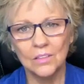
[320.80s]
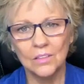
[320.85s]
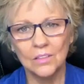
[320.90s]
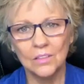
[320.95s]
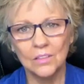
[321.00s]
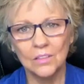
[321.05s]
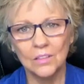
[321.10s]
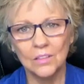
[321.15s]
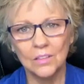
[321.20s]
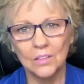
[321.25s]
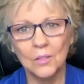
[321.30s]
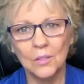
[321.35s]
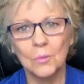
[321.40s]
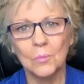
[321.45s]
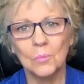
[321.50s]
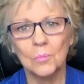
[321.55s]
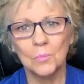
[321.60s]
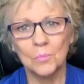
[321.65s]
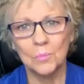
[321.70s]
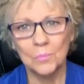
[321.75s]

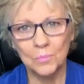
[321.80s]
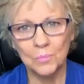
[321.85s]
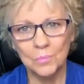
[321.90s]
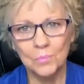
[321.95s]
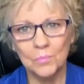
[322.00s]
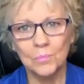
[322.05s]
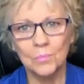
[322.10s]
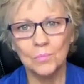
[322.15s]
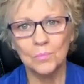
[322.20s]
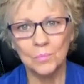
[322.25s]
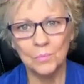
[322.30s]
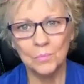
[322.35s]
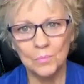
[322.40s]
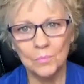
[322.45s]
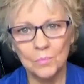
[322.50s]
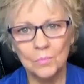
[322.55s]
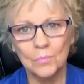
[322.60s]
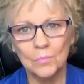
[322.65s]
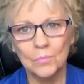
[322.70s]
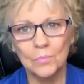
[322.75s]

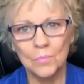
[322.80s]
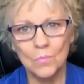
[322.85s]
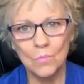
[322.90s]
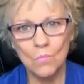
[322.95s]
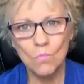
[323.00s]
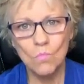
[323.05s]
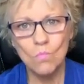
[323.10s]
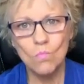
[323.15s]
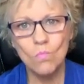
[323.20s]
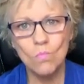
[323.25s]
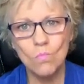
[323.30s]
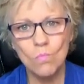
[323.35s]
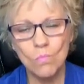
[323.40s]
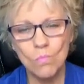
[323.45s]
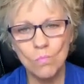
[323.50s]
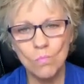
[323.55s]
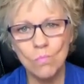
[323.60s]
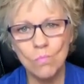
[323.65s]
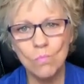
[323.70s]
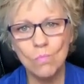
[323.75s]

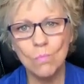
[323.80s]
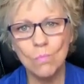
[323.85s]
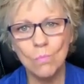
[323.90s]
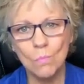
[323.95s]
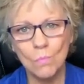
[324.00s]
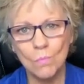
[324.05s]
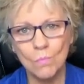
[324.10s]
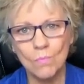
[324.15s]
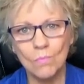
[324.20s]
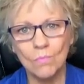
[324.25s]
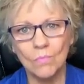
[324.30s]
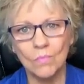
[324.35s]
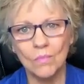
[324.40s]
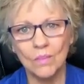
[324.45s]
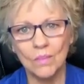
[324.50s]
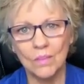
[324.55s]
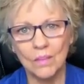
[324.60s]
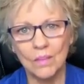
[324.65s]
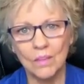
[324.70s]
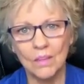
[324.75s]

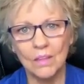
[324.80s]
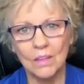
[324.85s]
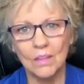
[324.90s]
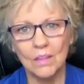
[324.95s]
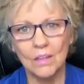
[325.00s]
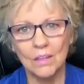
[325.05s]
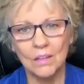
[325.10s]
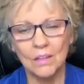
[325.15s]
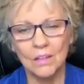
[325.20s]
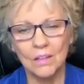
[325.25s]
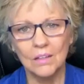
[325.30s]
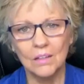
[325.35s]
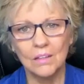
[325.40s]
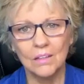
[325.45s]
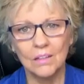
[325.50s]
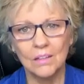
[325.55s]
The person shown says nothing.